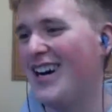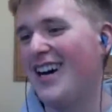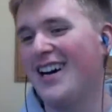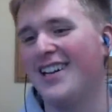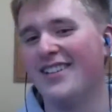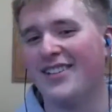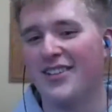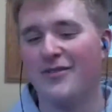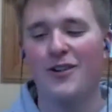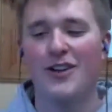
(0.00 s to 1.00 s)
on
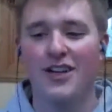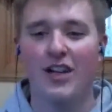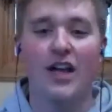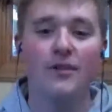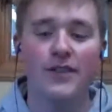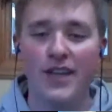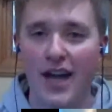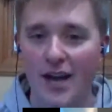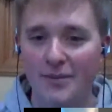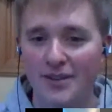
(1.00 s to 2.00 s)
converting a lot of the
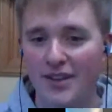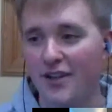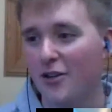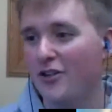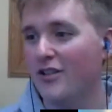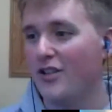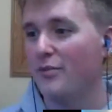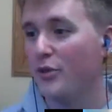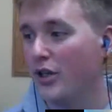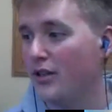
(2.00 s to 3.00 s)
apps that are currently
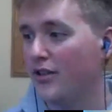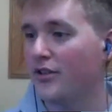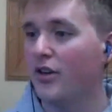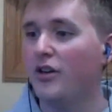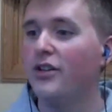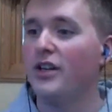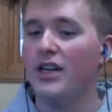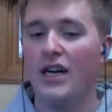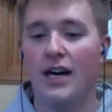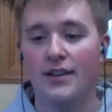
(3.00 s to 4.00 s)
pre-installed
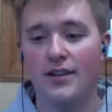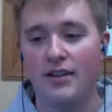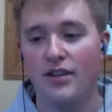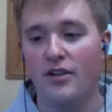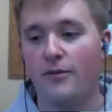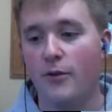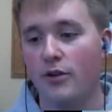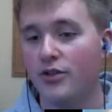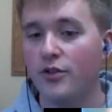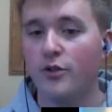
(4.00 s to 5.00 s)
on
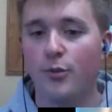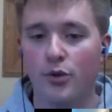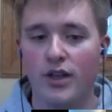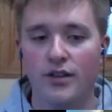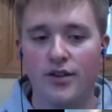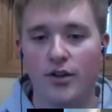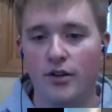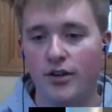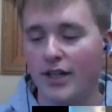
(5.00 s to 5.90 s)
1604 to pre-installed